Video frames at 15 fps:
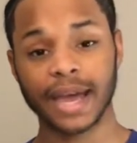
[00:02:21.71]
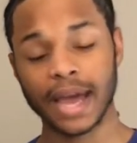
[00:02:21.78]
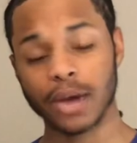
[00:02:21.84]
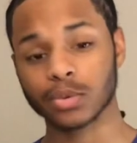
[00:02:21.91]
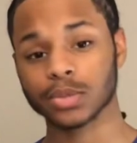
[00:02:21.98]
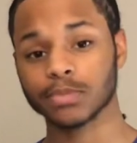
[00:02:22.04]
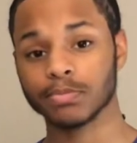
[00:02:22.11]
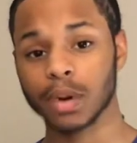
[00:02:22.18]

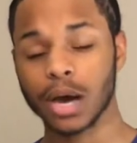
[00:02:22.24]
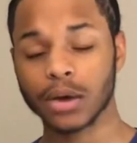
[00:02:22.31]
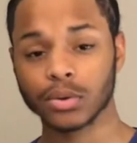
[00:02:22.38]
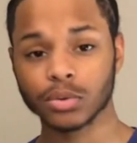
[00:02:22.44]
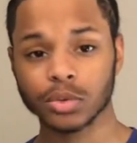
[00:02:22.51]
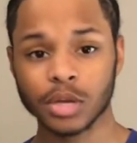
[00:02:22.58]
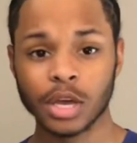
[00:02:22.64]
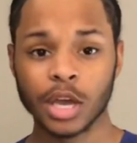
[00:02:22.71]
ounce
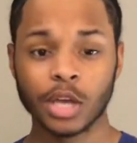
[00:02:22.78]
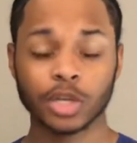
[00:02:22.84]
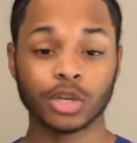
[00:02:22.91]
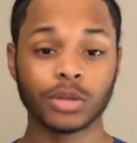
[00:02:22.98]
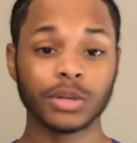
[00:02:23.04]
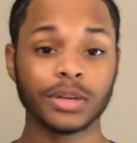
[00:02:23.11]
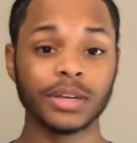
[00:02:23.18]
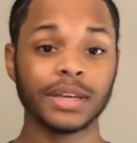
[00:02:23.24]
bottle, you're
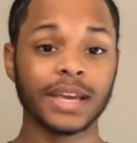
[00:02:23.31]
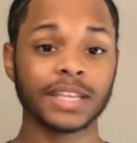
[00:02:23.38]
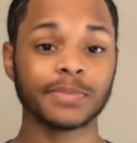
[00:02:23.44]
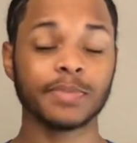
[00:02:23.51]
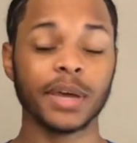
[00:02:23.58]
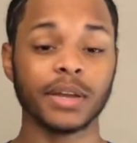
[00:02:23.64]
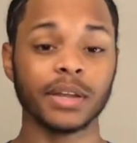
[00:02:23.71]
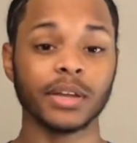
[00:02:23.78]
looking at
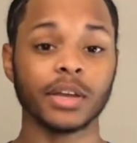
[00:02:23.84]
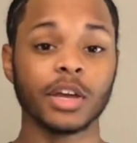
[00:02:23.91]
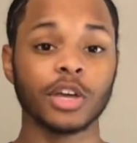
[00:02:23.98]
spending